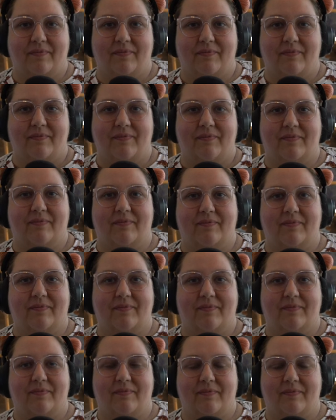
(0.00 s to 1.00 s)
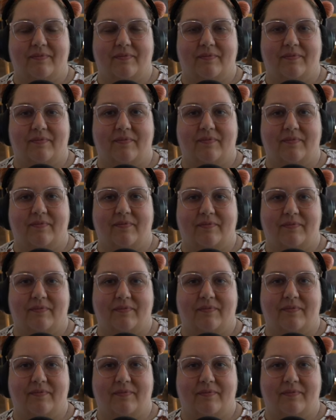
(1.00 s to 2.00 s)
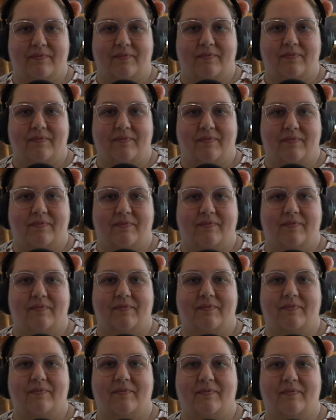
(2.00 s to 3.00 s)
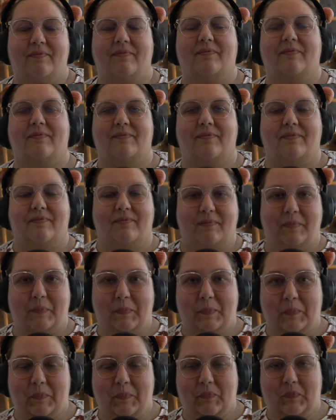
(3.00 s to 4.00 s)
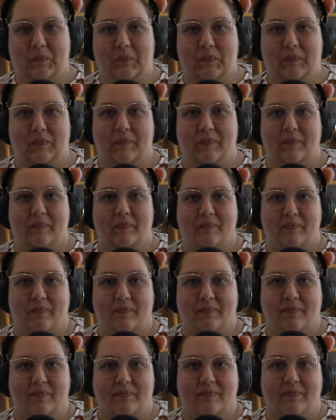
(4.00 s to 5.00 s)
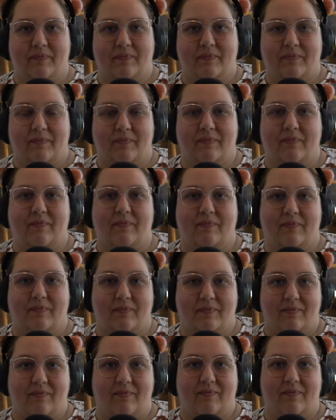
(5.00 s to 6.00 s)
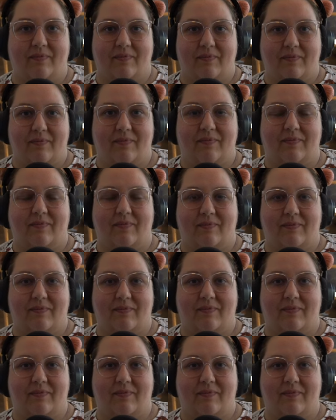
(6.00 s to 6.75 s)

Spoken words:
The person shown says nothing.